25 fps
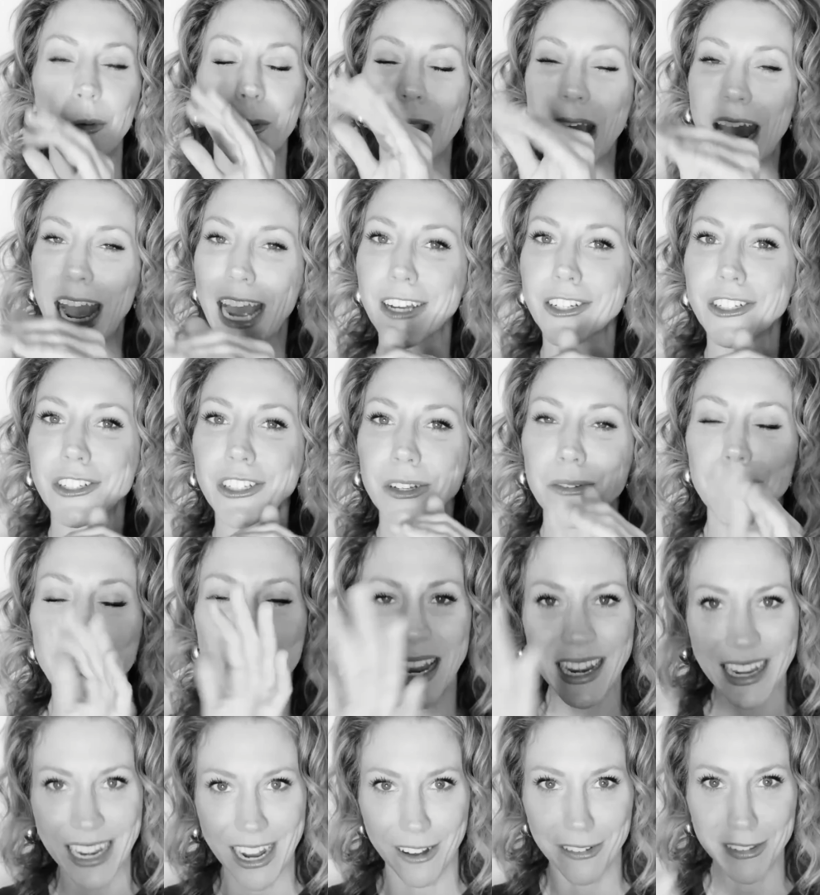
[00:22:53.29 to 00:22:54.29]
We're actually
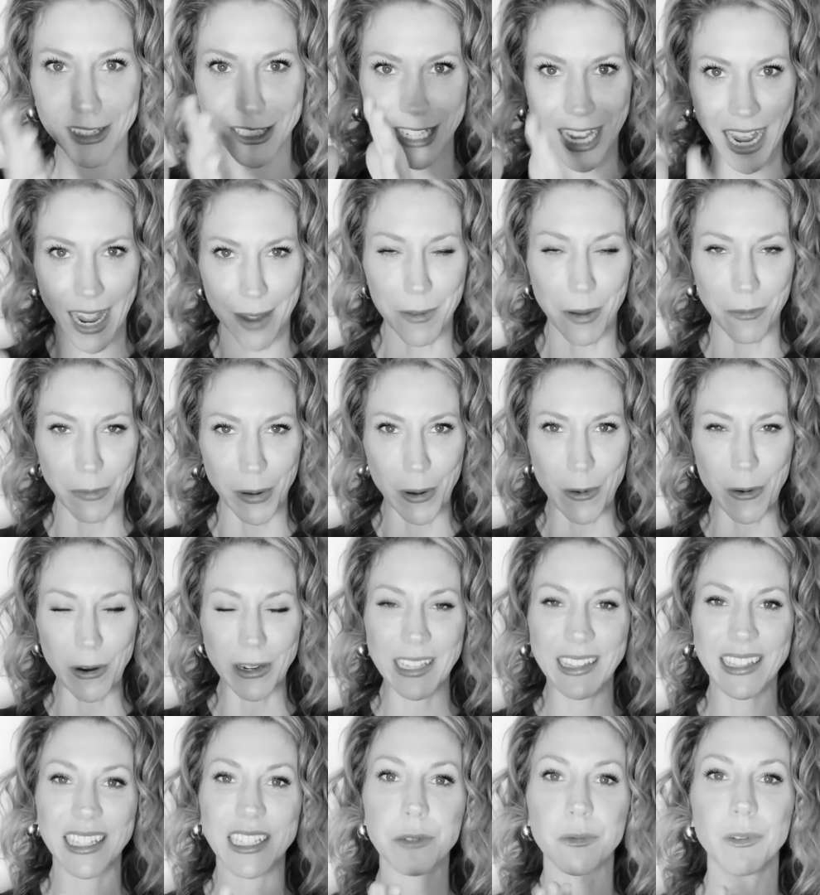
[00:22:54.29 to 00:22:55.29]
right now, at the time I'm
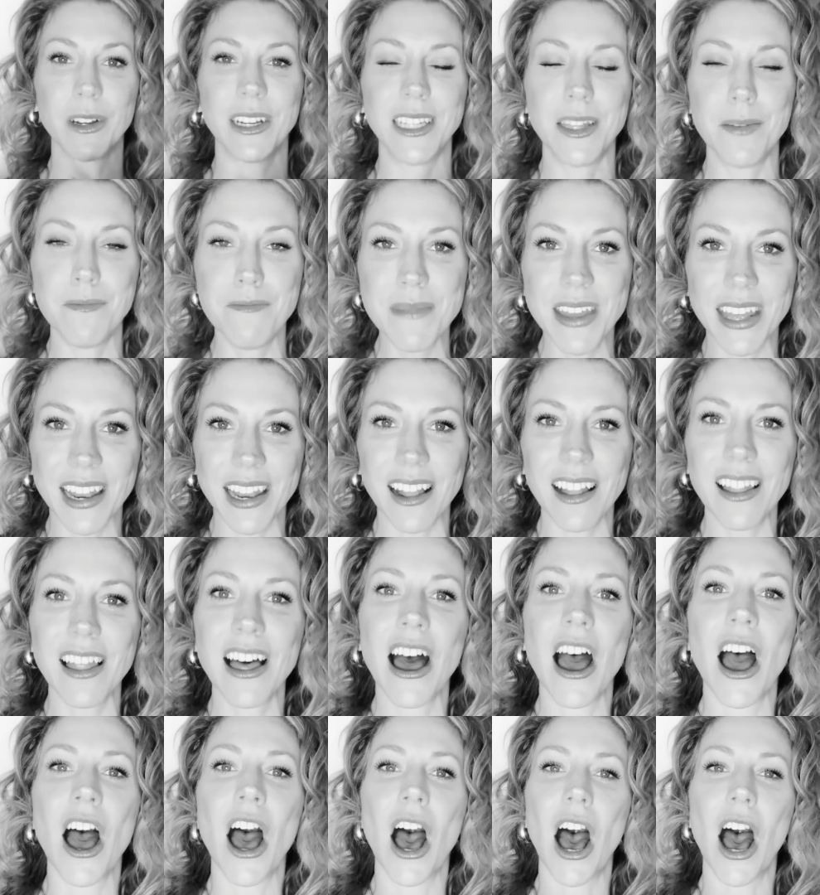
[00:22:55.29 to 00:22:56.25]
recording this, we're in the middle